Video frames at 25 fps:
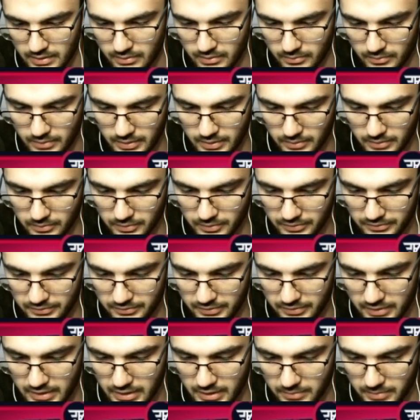We will
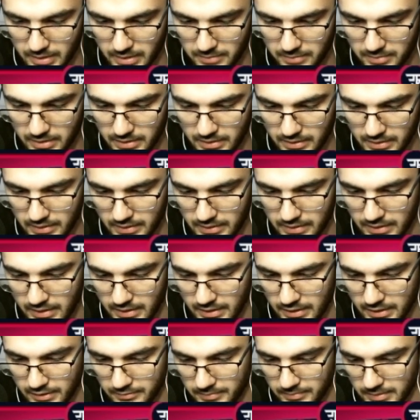see. Maybe he
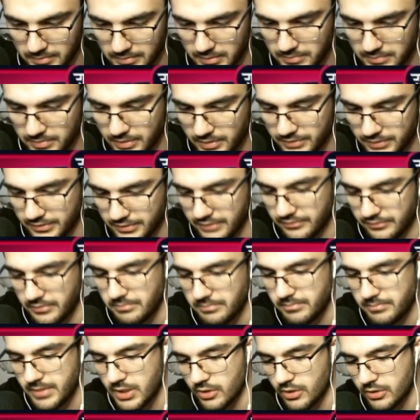does. Maybe he pulls off a
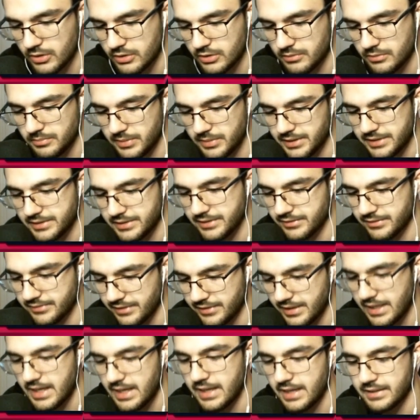miracle, but he does
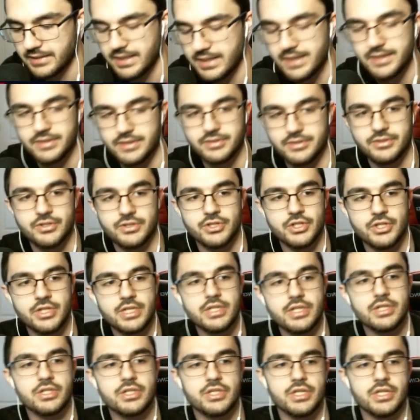not. That is
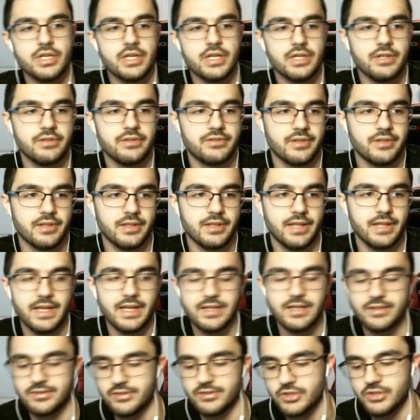GG's,
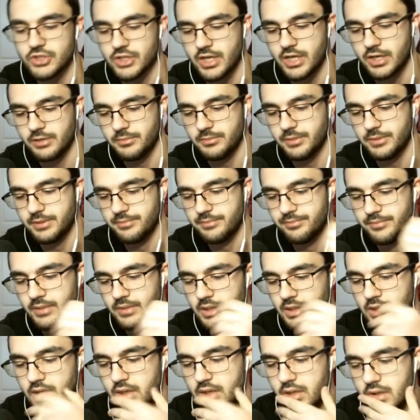ladies and gentlemen.
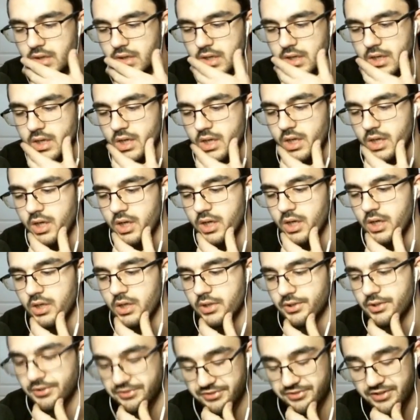
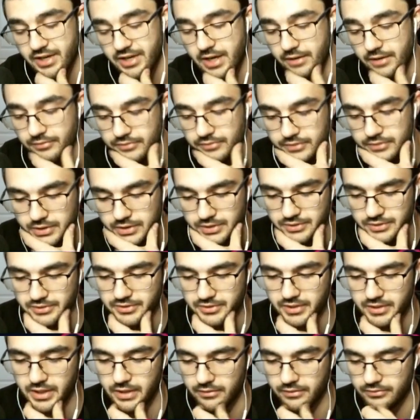Good stuff. Good
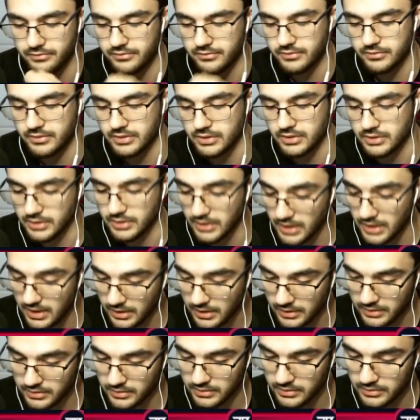stuff. Good
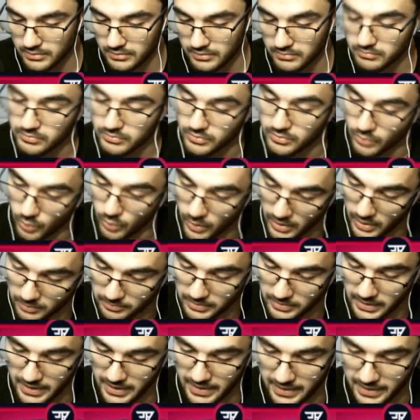luck. Well
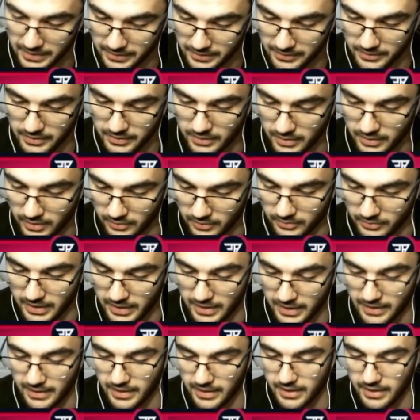played. Okay.